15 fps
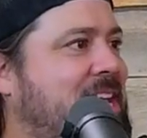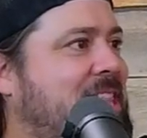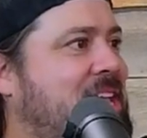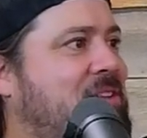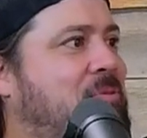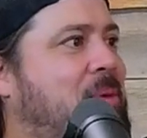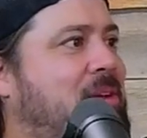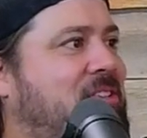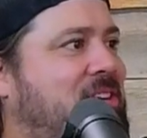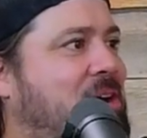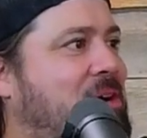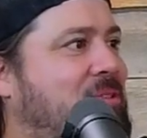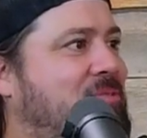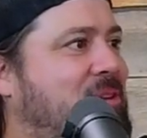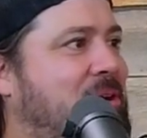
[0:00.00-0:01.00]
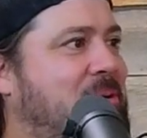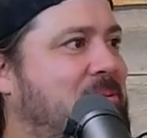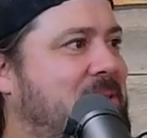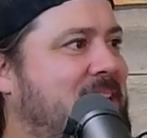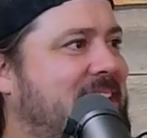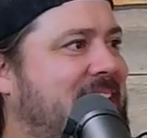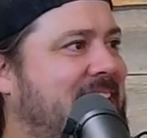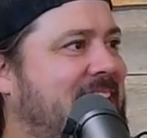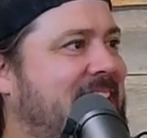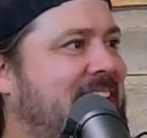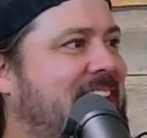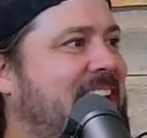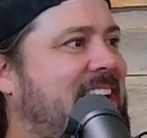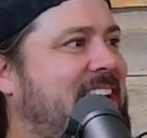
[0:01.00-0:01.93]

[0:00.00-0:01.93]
and they just watch golf all weekend.